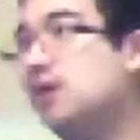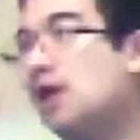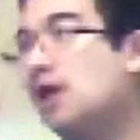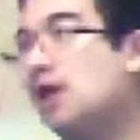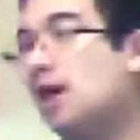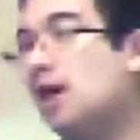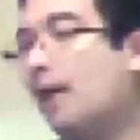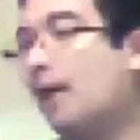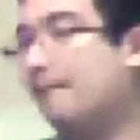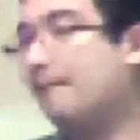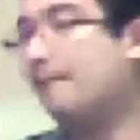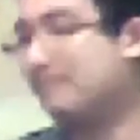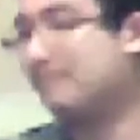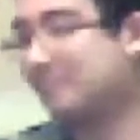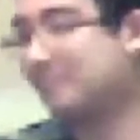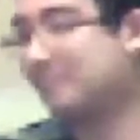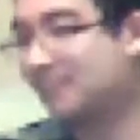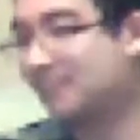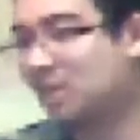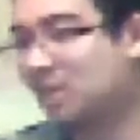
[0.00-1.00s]
um,
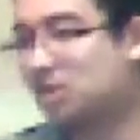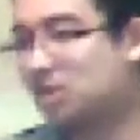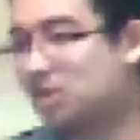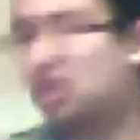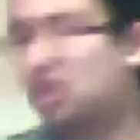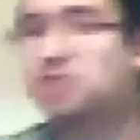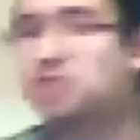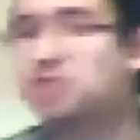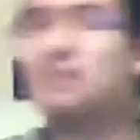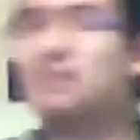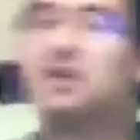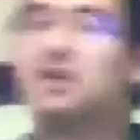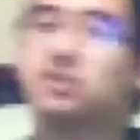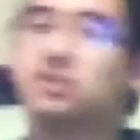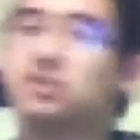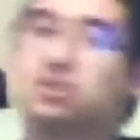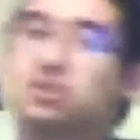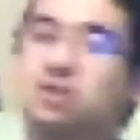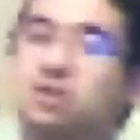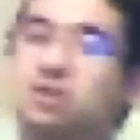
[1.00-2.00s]
task
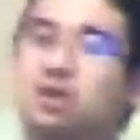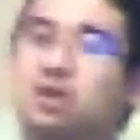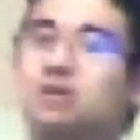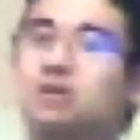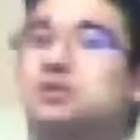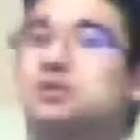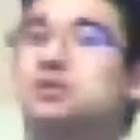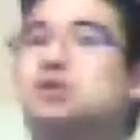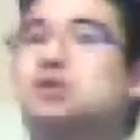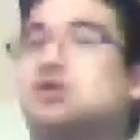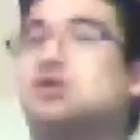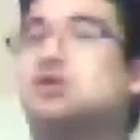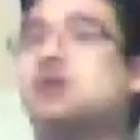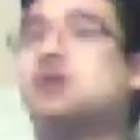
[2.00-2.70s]
manager to close it.